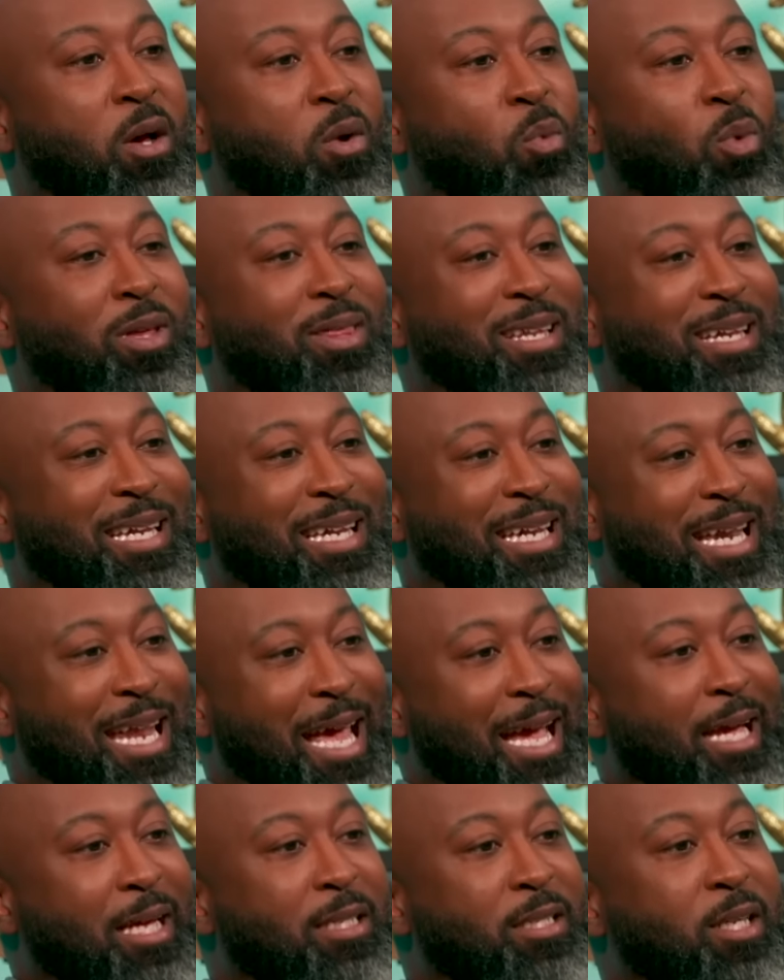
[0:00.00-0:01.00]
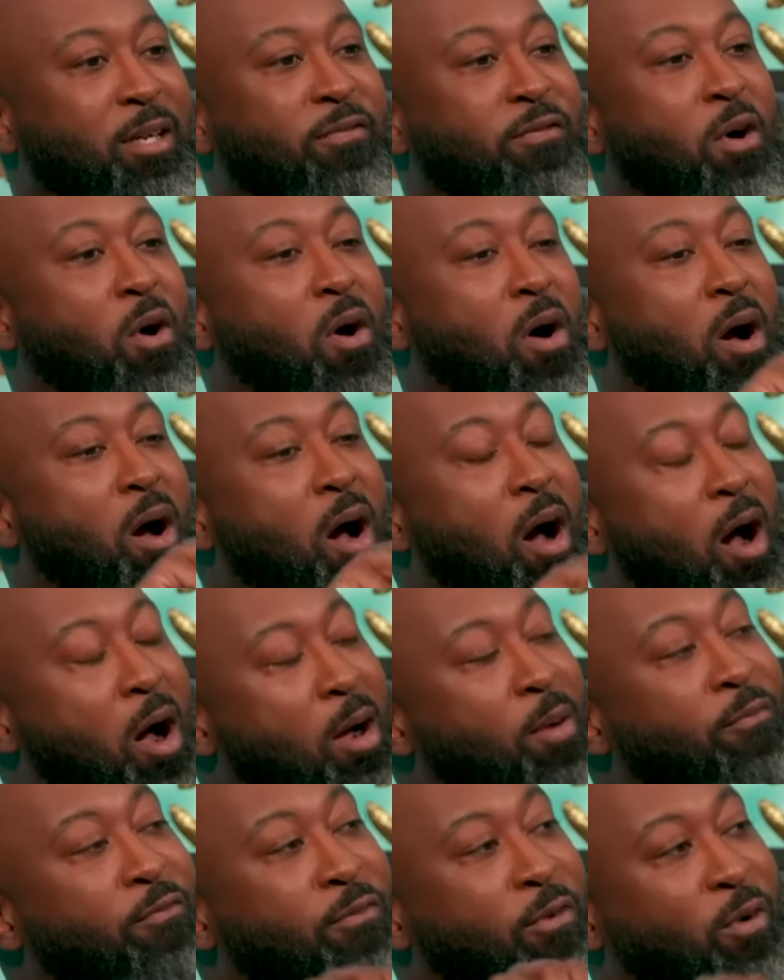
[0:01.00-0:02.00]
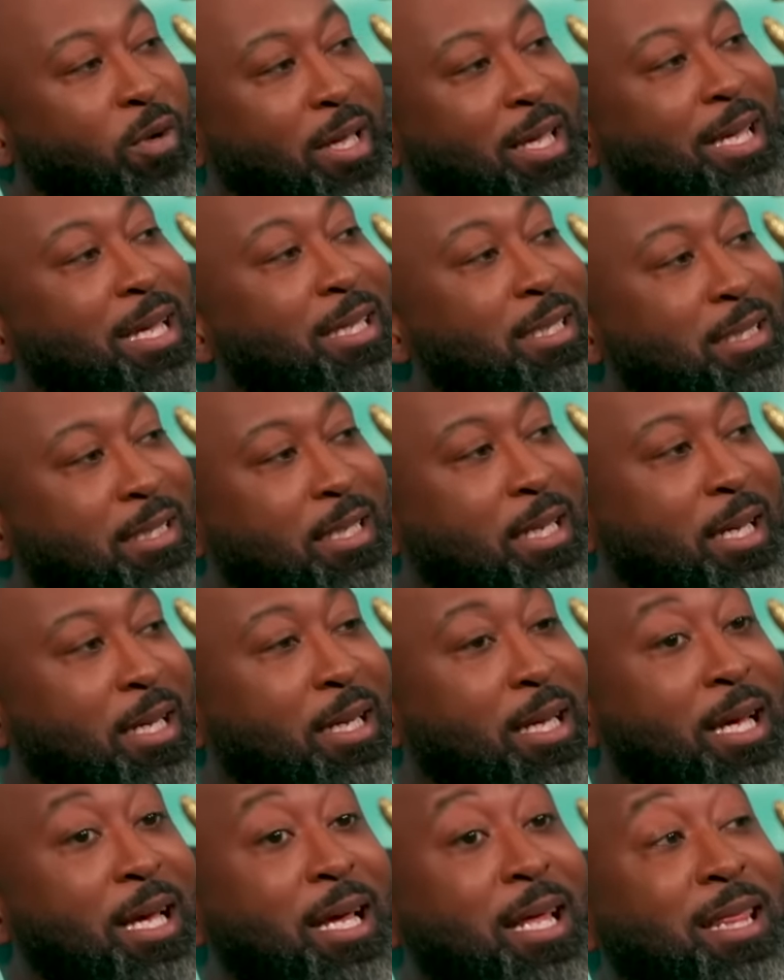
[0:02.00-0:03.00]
with negative or harmful intent,